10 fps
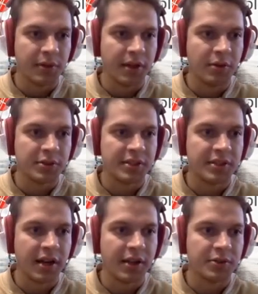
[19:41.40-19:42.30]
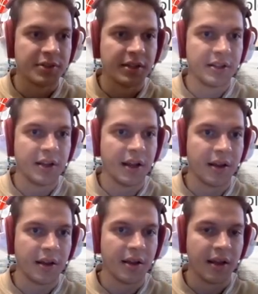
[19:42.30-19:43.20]
the users are using
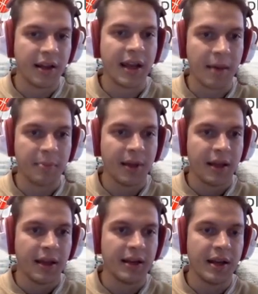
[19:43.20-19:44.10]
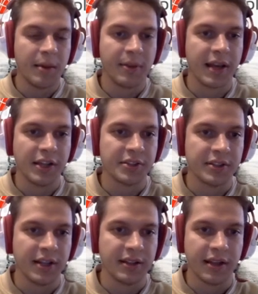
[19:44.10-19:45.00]
uh, an app in an application that